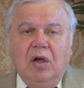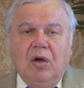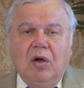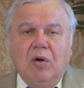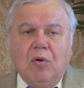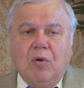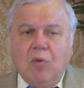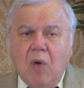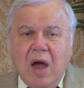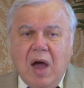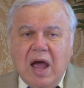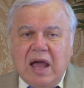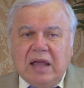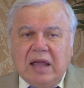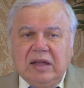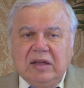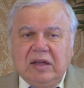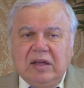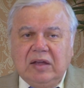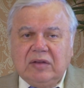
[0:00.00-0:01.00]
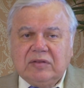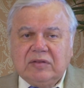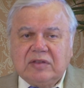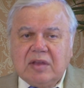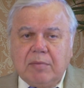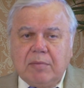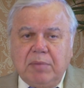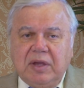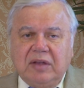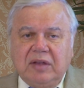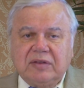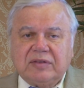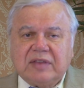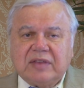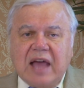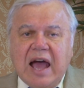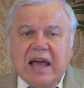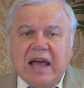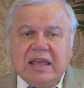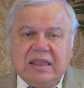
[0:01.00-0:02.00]
Why is the beast
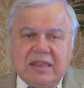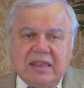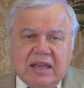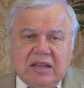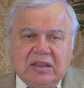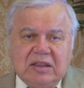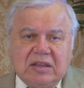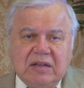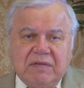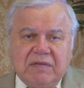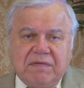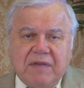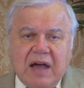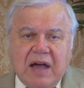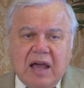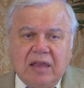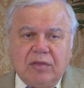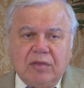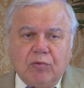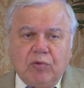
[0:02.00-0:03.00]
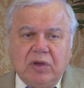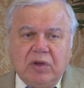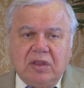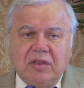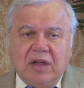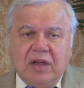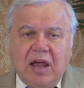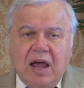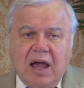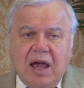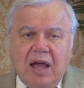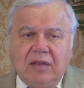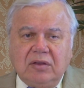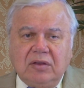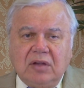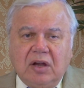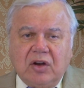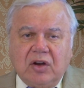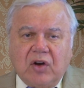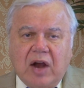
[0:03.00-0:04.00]
identified with the
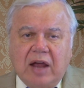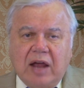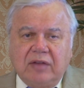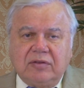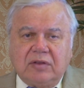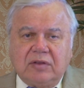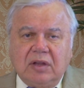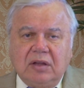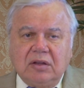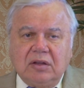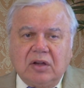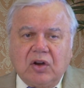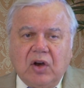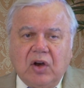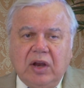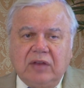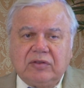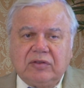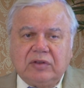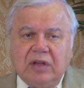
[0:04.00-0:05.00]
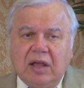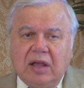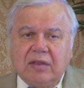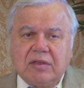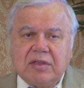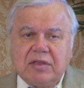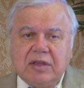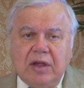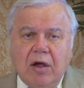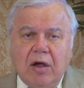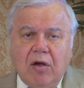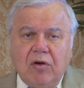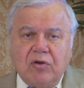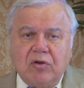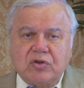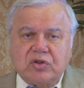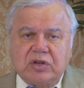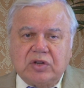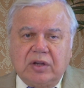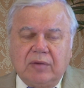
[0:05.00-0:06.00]
Antichrist in Christian
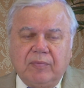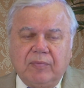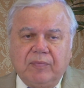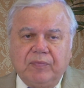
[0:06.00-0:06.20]
theology?